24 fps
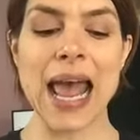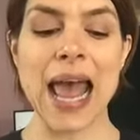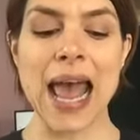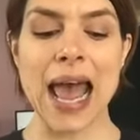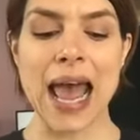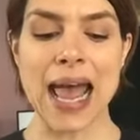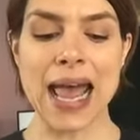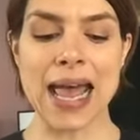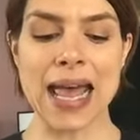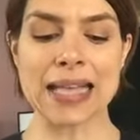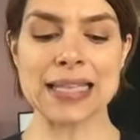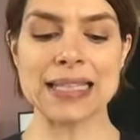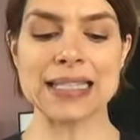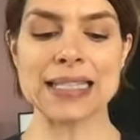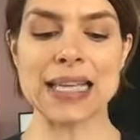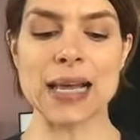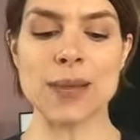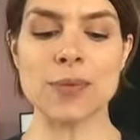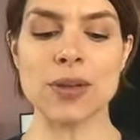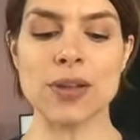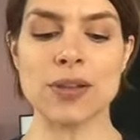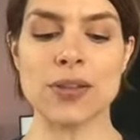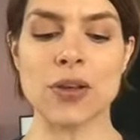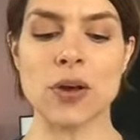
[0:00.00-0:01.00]
And some
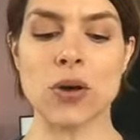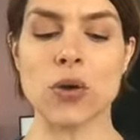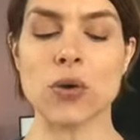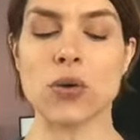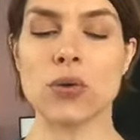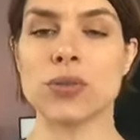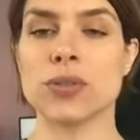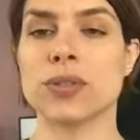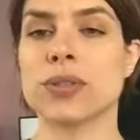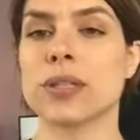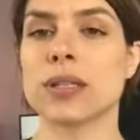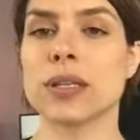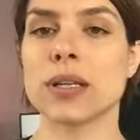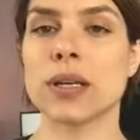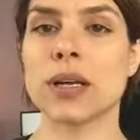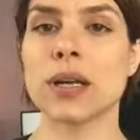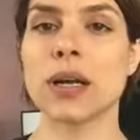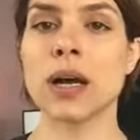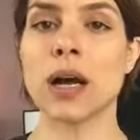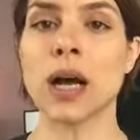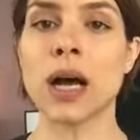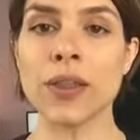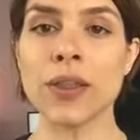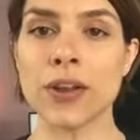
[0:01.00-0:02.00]
of those
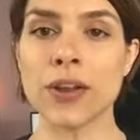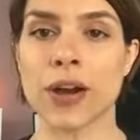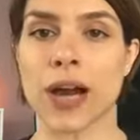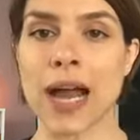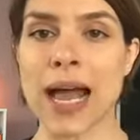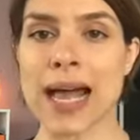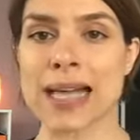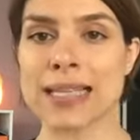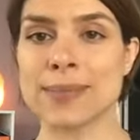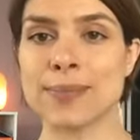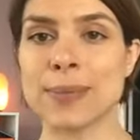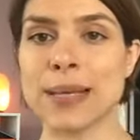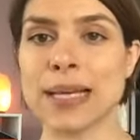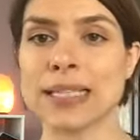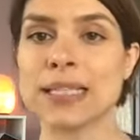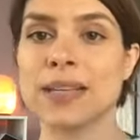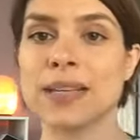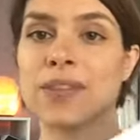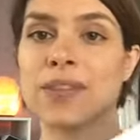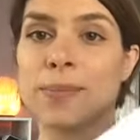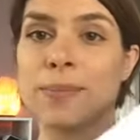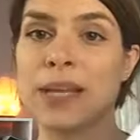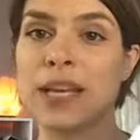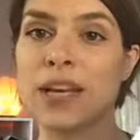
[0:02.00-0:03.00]
other aspects
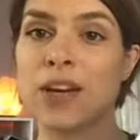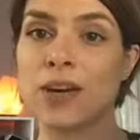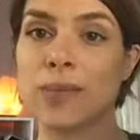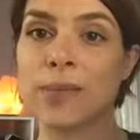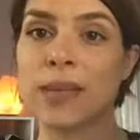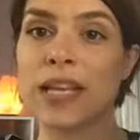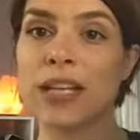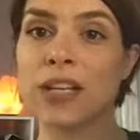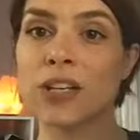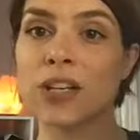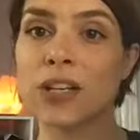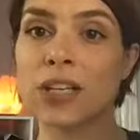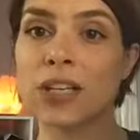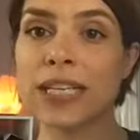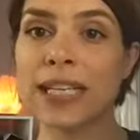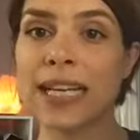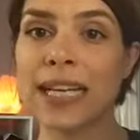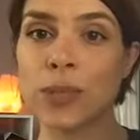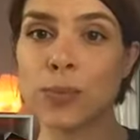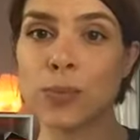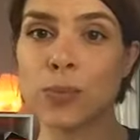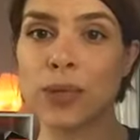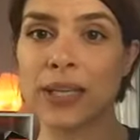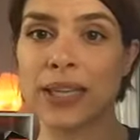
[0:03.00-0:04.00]
of the pyramid could
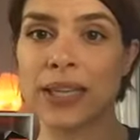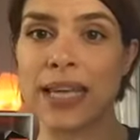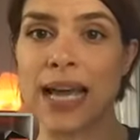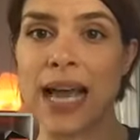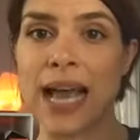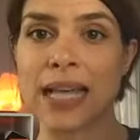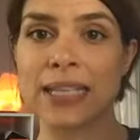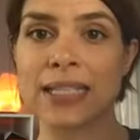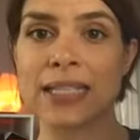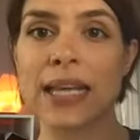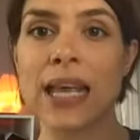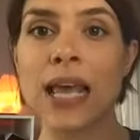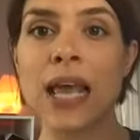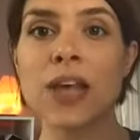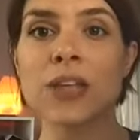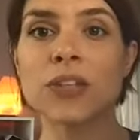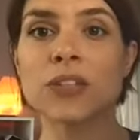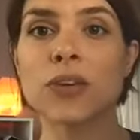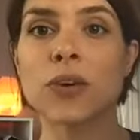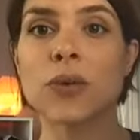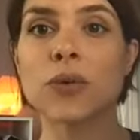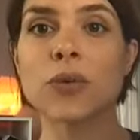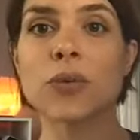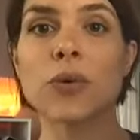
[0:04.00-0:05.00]
help with that.
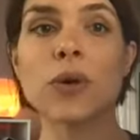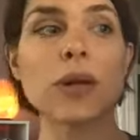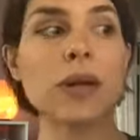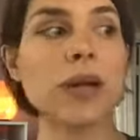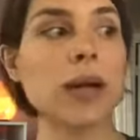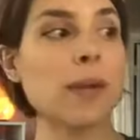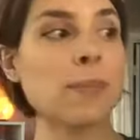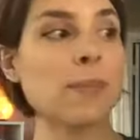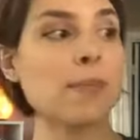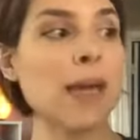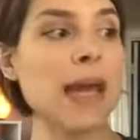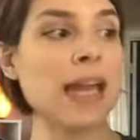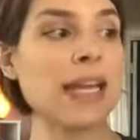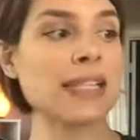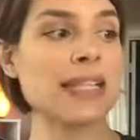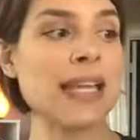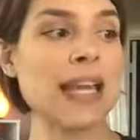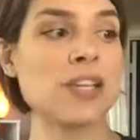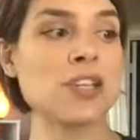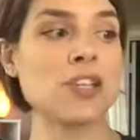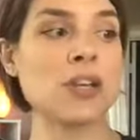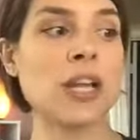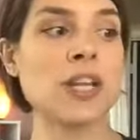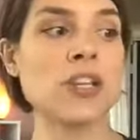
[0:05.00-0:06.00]
So
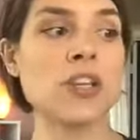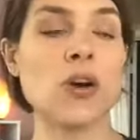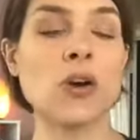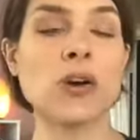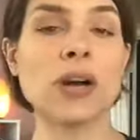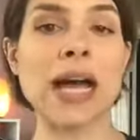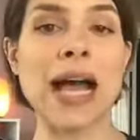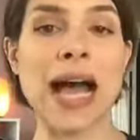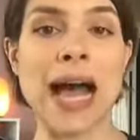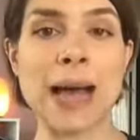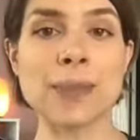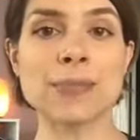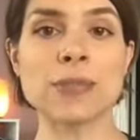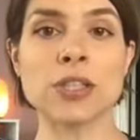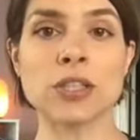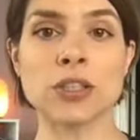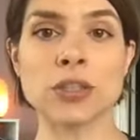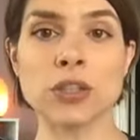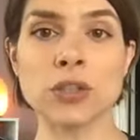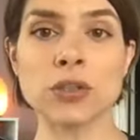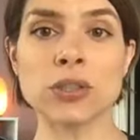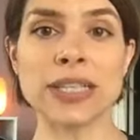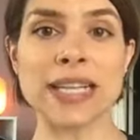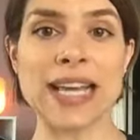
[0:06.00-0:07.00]
meditation and yoga
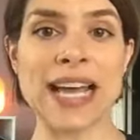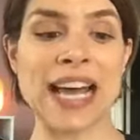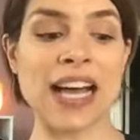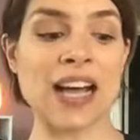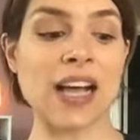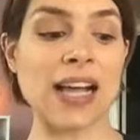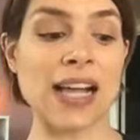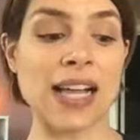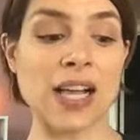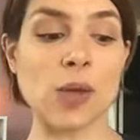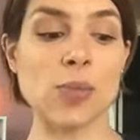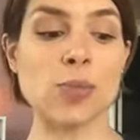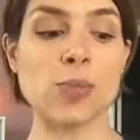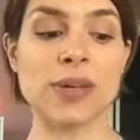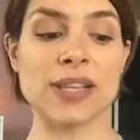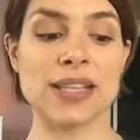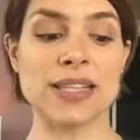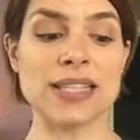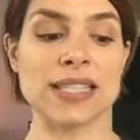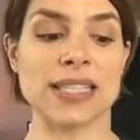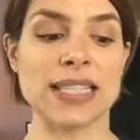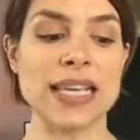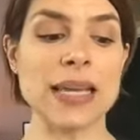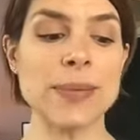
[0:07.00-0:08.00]
absolutely help with
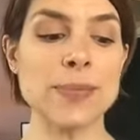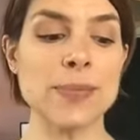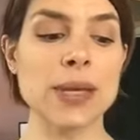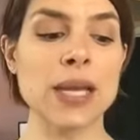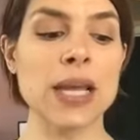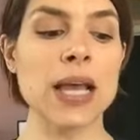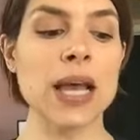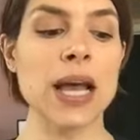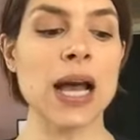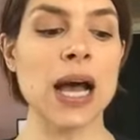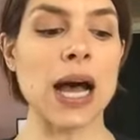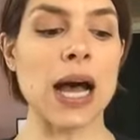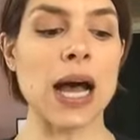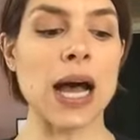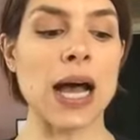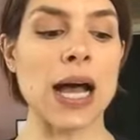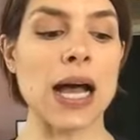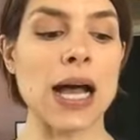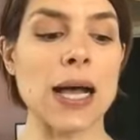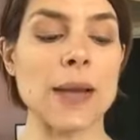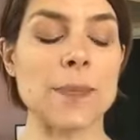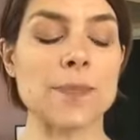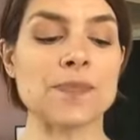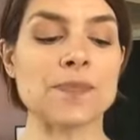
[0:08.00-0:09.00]
sleep.
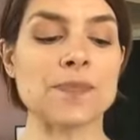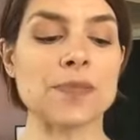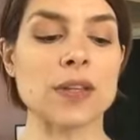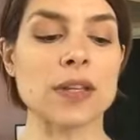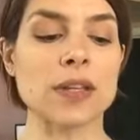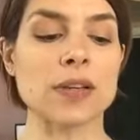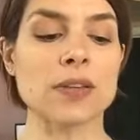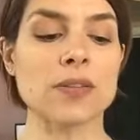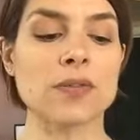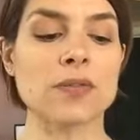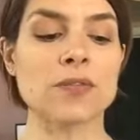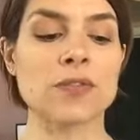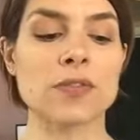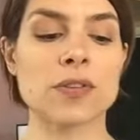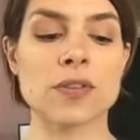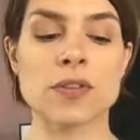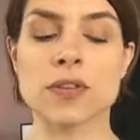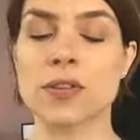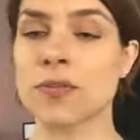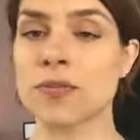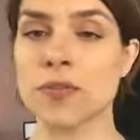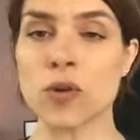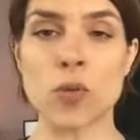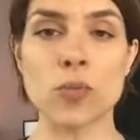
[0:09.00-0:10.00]

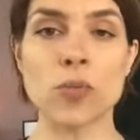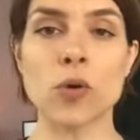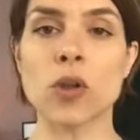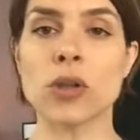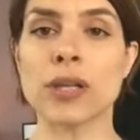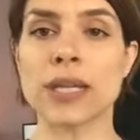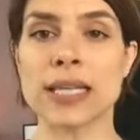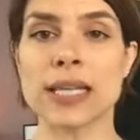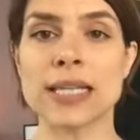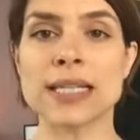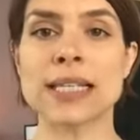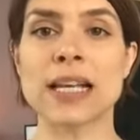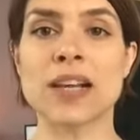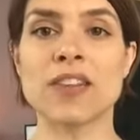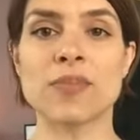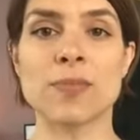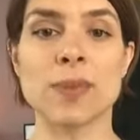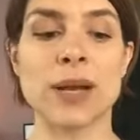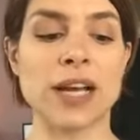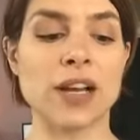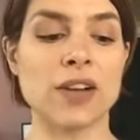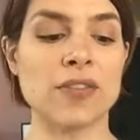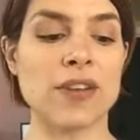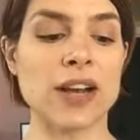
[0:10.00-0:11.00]
The foam rolling, the
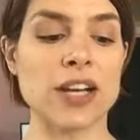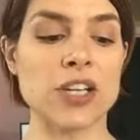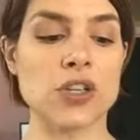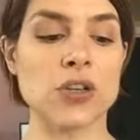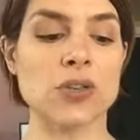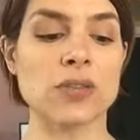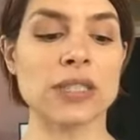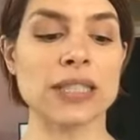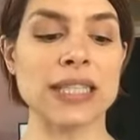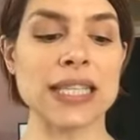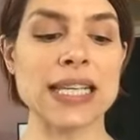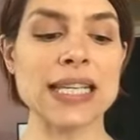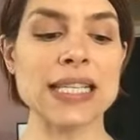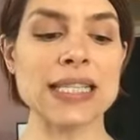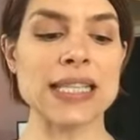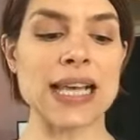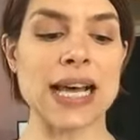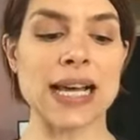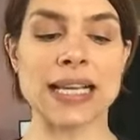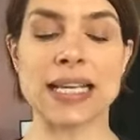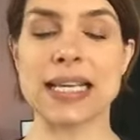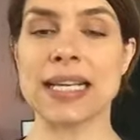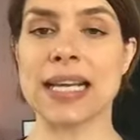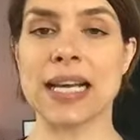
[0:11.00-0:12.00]
self-myofascial release,
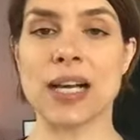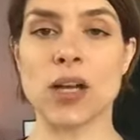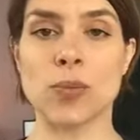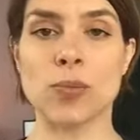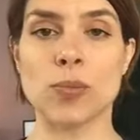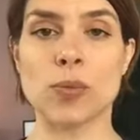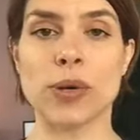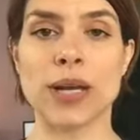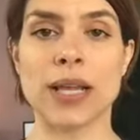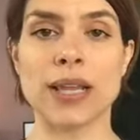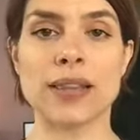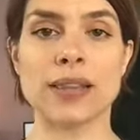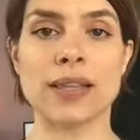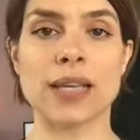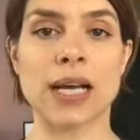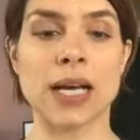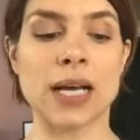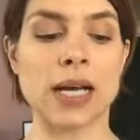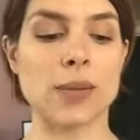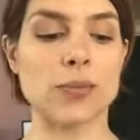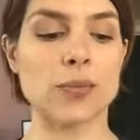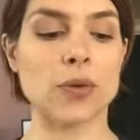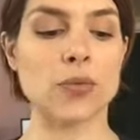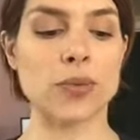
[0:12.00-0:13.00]
that can help with
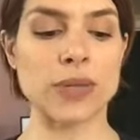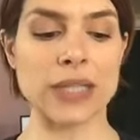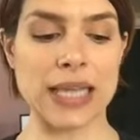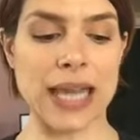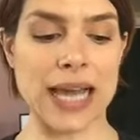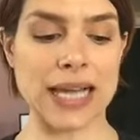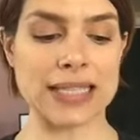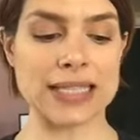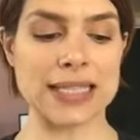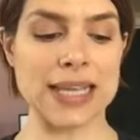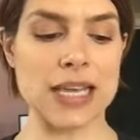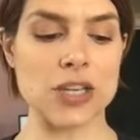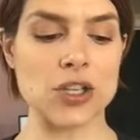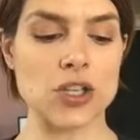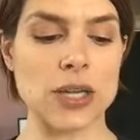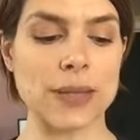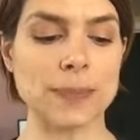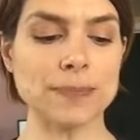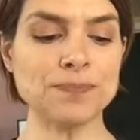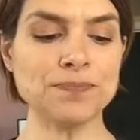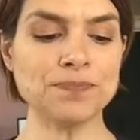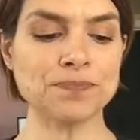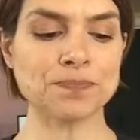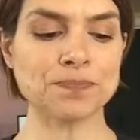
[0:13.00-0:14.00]
relaxation.